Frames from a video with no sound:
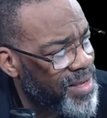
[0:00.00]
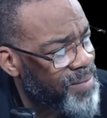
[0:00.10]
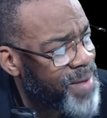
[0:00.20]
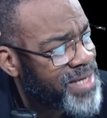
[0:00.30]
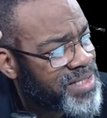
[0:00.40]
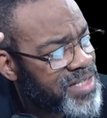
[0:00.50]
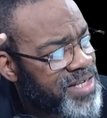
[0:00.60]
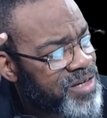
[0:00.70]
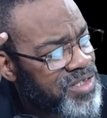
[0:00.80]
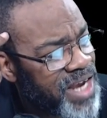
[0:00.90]
Mike says
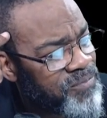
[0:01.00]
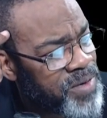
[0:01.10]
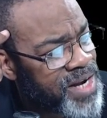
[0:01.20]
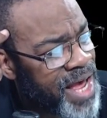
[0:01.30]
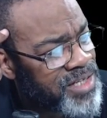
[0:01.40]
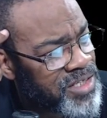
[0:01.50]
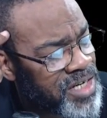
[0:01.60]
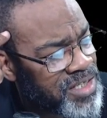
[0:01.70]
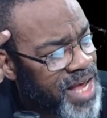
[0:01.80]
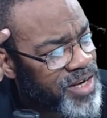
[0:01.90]
they're safe, but not
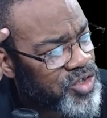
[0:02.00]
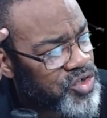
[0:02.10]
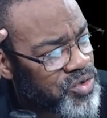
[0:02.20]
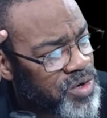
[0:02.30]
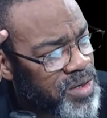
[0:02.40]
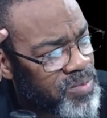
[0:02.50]
just not insured.